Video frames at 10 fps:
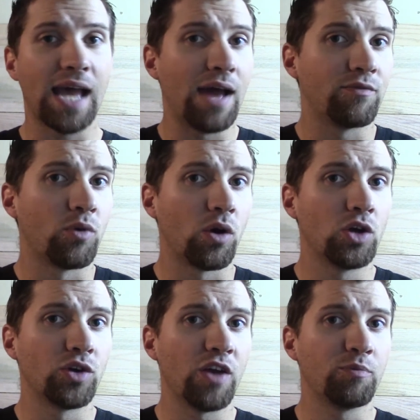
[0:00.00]
at
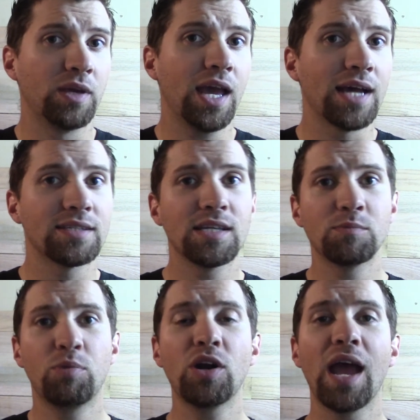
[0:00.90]
400 FPS,
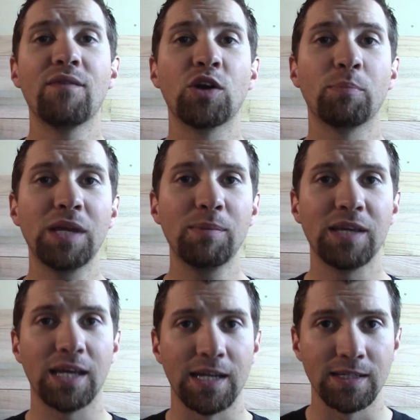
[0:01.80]
put a heavier
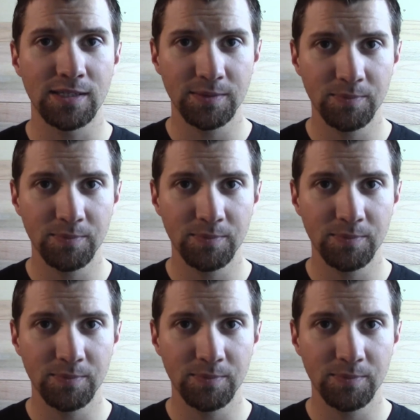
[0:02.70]
BB in it.